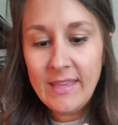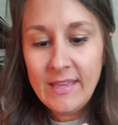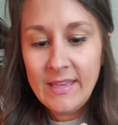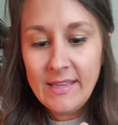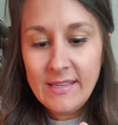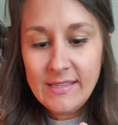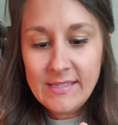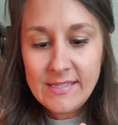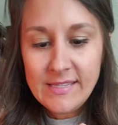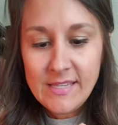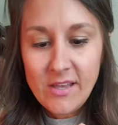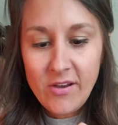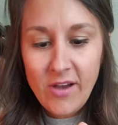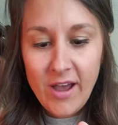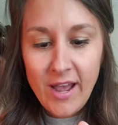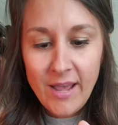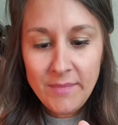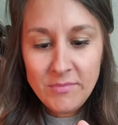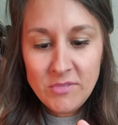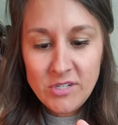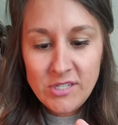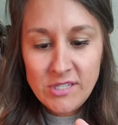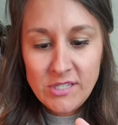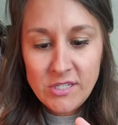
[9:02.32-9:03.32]
So I'm
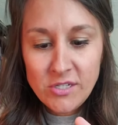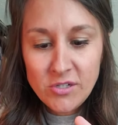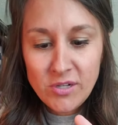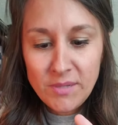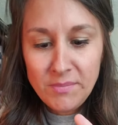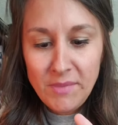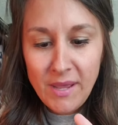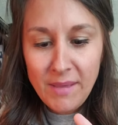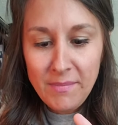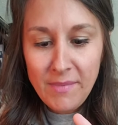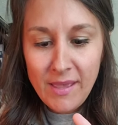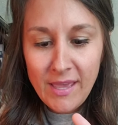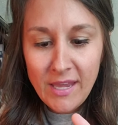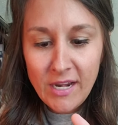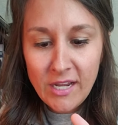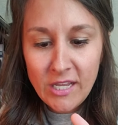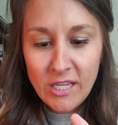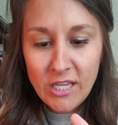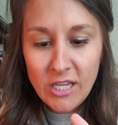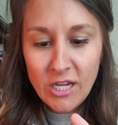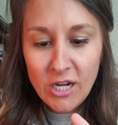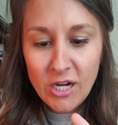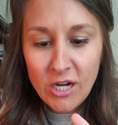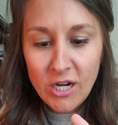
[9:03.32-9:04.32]
just doing my
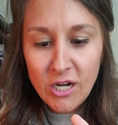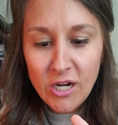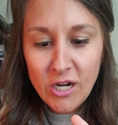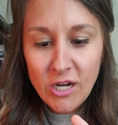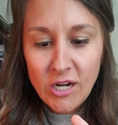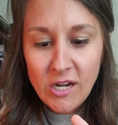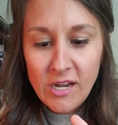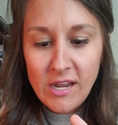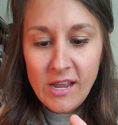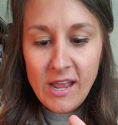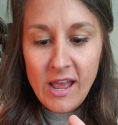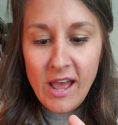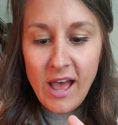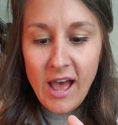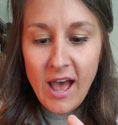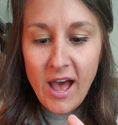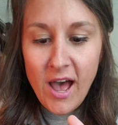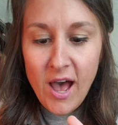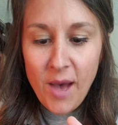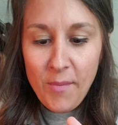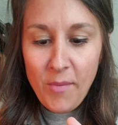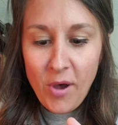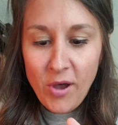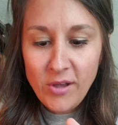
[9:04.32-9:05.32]
manicure.
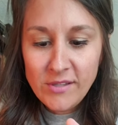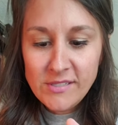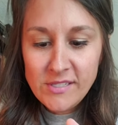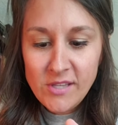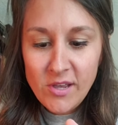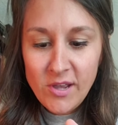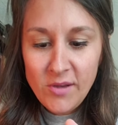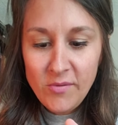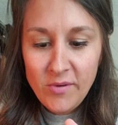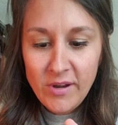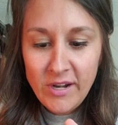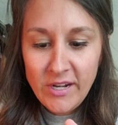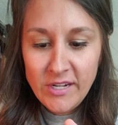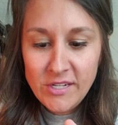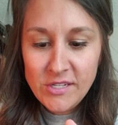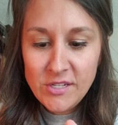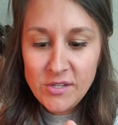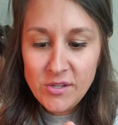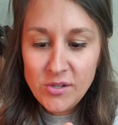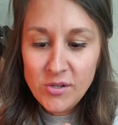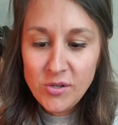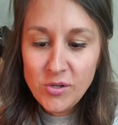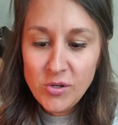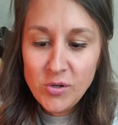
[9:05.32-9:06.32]
Also, I wanted
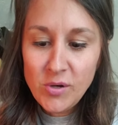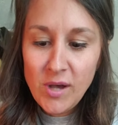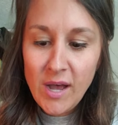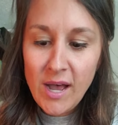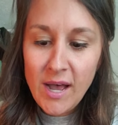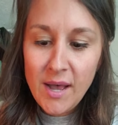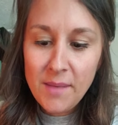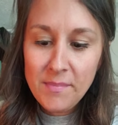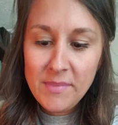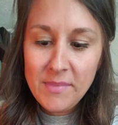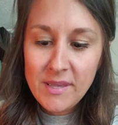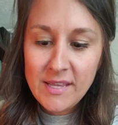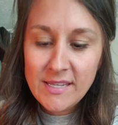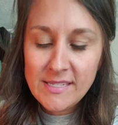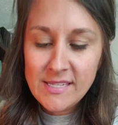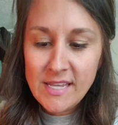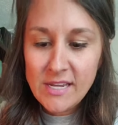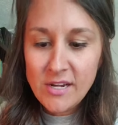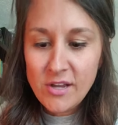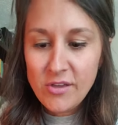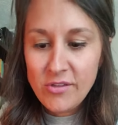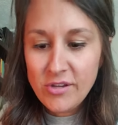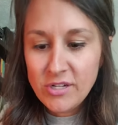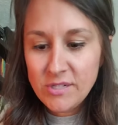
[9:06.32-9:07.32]
to, because I
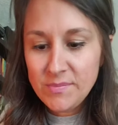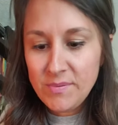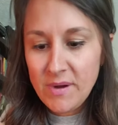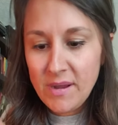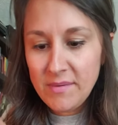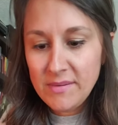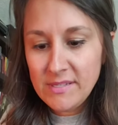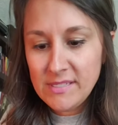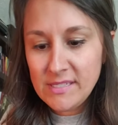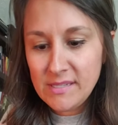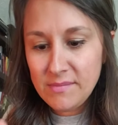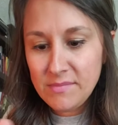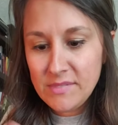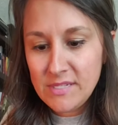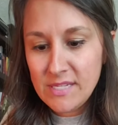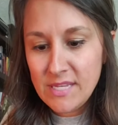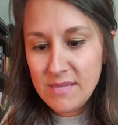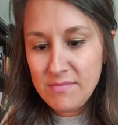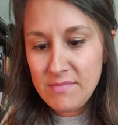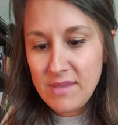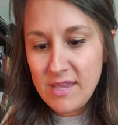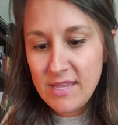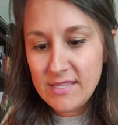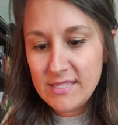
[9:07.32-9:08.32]
know there's probably some
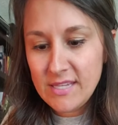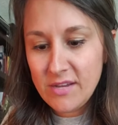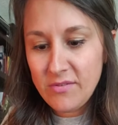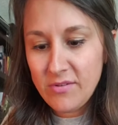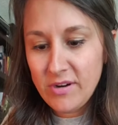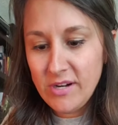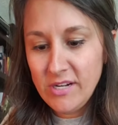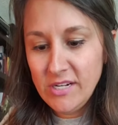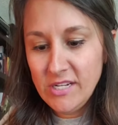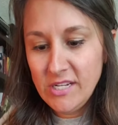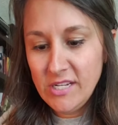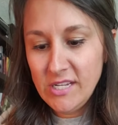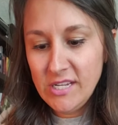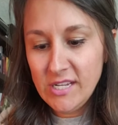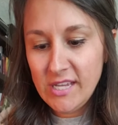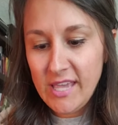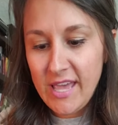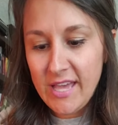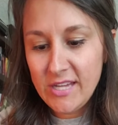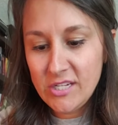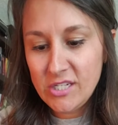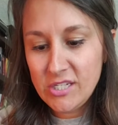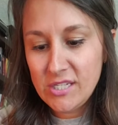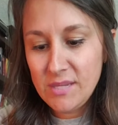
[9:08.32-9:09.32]
teammates, I wanted to
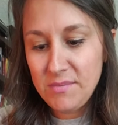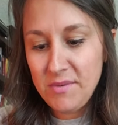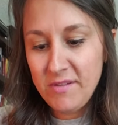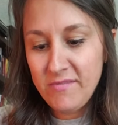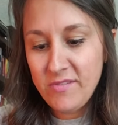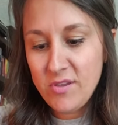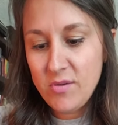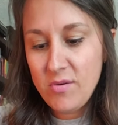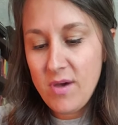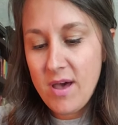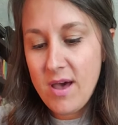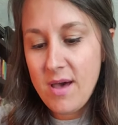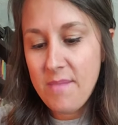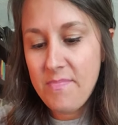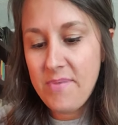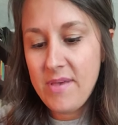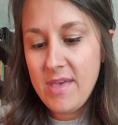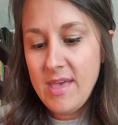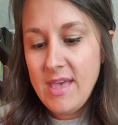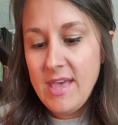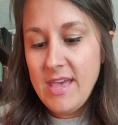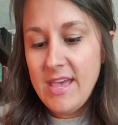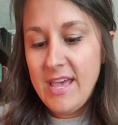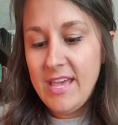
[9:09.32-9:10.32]
catch some of you up
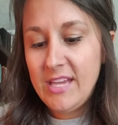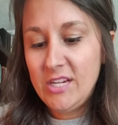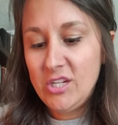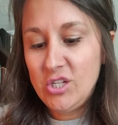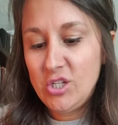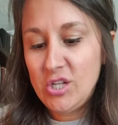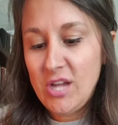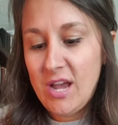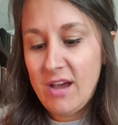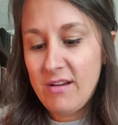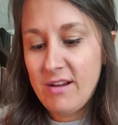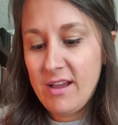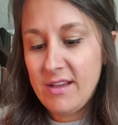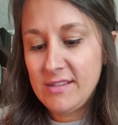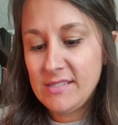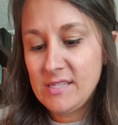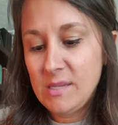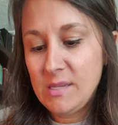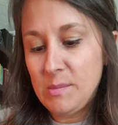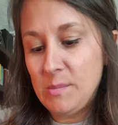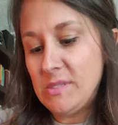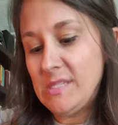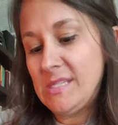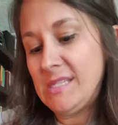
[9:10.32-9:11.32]
and shout out
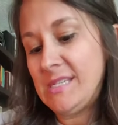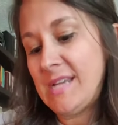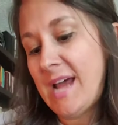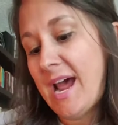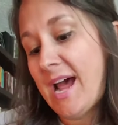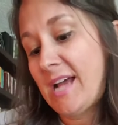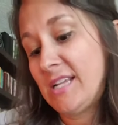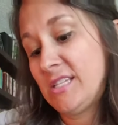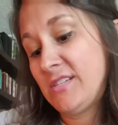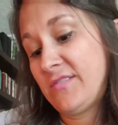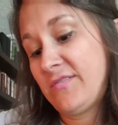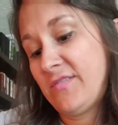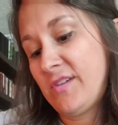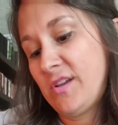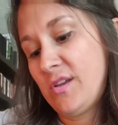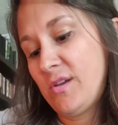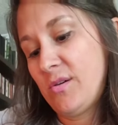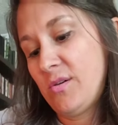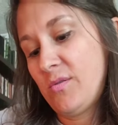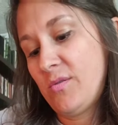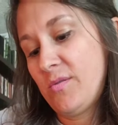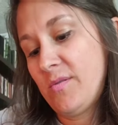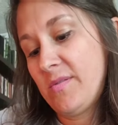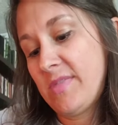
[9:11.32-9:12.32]
some stats for
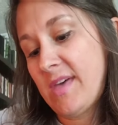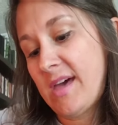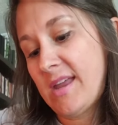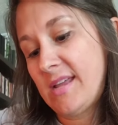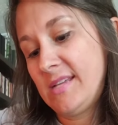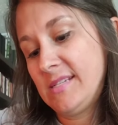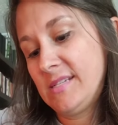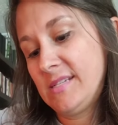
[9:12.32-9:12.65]
you that